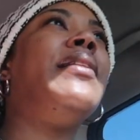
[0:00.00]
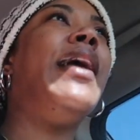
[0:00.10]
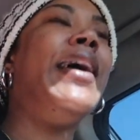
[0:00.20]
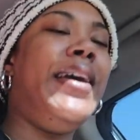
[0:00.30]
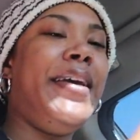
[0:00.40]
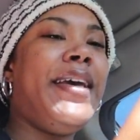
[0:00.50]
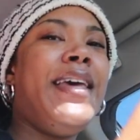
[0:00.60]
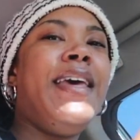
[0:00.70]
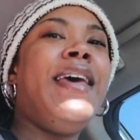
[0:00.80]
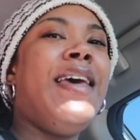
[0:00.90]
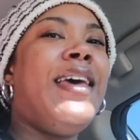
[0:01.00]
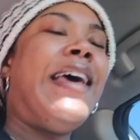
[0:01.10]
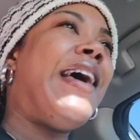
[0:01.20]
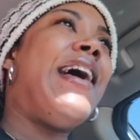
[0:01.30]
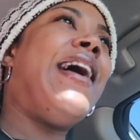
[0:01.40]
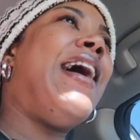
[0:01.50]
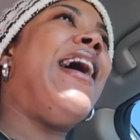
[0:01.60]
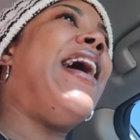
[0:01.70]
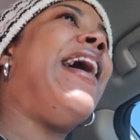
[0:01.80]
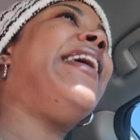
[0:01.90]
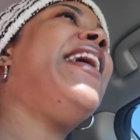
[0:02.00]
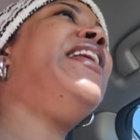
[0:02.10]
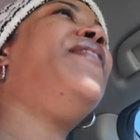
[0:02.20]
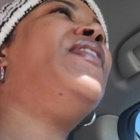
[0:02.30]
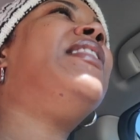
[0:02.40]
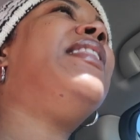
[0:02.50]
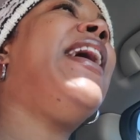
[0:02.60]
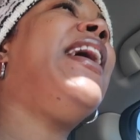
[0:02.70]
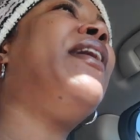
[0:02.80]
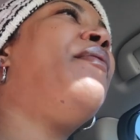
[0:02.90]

Like, I can't even thank,